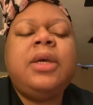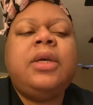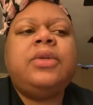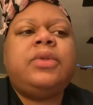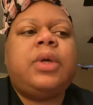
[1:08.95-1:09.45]

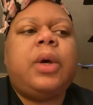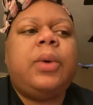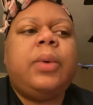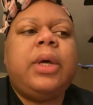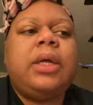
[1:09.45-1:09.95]

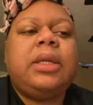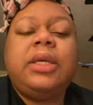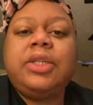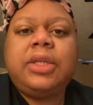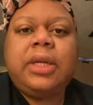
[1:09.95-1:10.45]
So
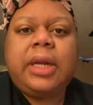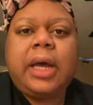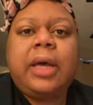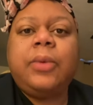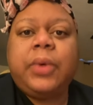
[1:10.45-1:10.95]
Legion and
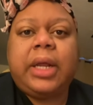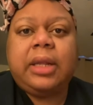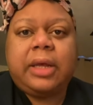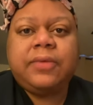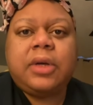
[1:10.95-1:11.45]
I, when I
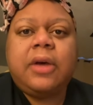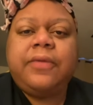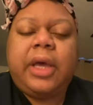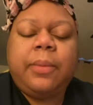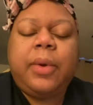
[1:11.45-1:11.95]
left off
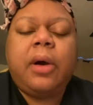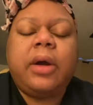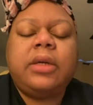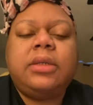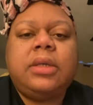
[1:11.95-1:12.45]
at
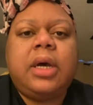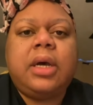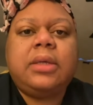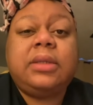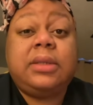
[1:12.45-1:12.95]
part uh,
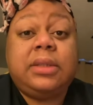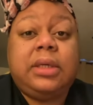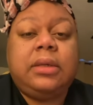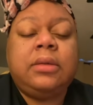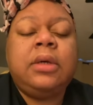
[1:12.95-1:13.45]
16,